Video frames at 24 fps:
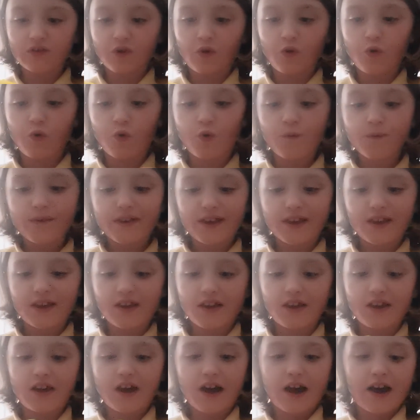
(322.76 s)

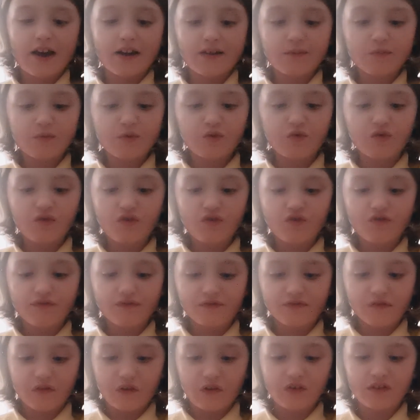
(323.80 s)
Orby animal
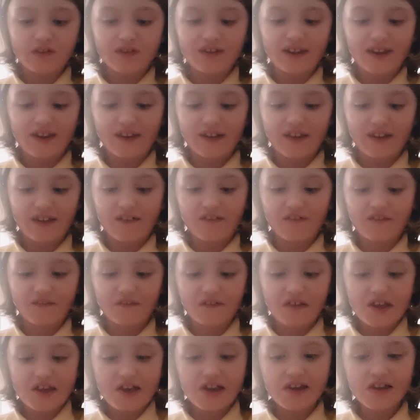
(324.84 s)
fruity
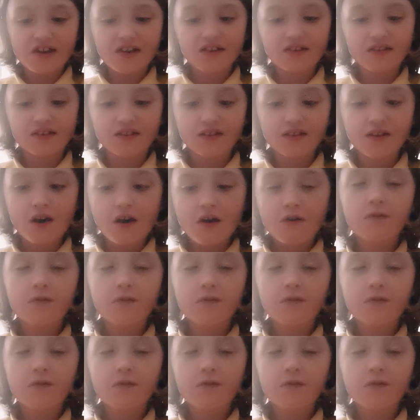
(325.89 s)
thingies